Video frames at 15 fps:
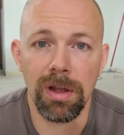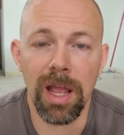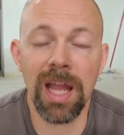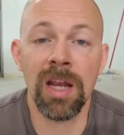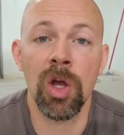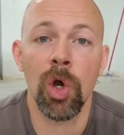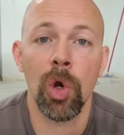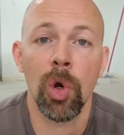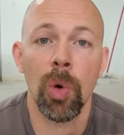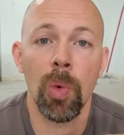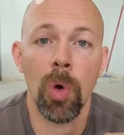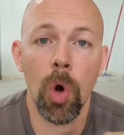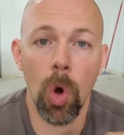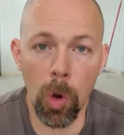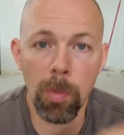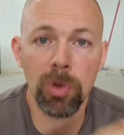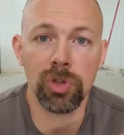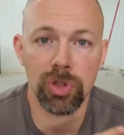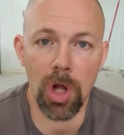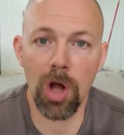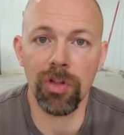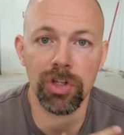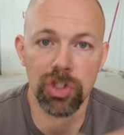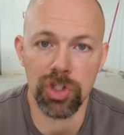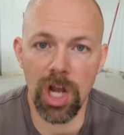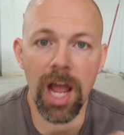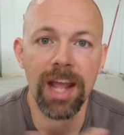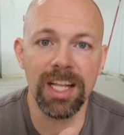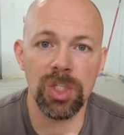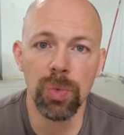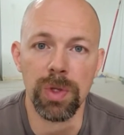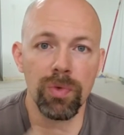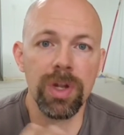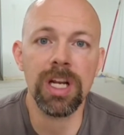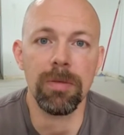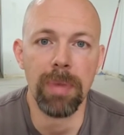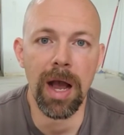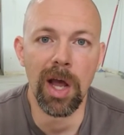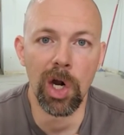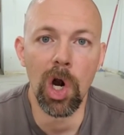and almost all the giants we read about